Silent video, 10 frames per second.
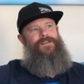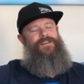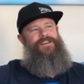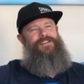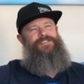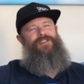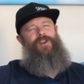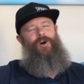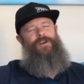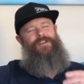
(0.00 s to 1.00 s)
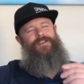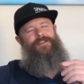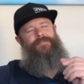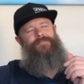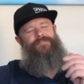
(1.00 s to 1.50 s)
it's like
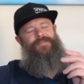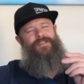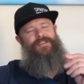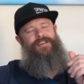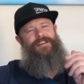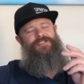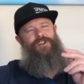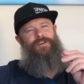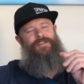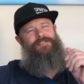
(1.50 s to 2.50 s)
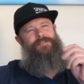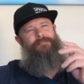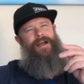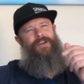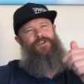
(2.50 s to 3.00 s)
it's like the
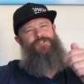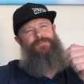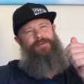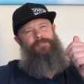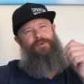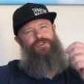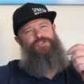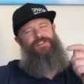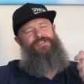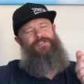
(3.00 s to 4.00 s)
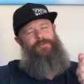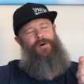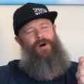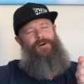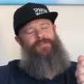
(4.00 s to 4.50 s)
tobacco's been pushed into the
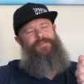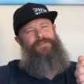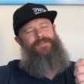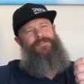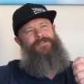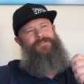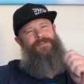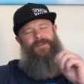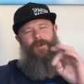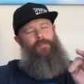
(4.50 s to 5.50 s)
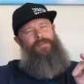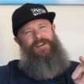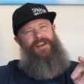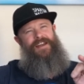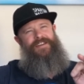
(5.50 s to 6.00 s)
pipe, not been
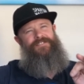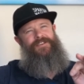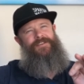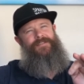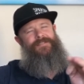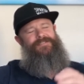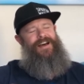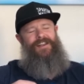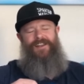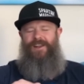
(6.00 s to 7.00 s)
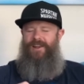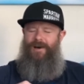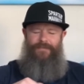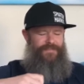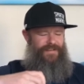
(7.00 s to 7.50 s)
lit. It's that
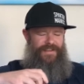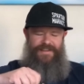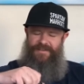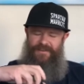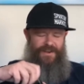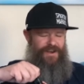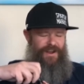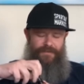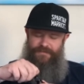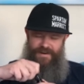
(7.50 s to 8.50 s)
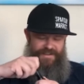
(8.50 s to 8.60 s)
lovely, lovely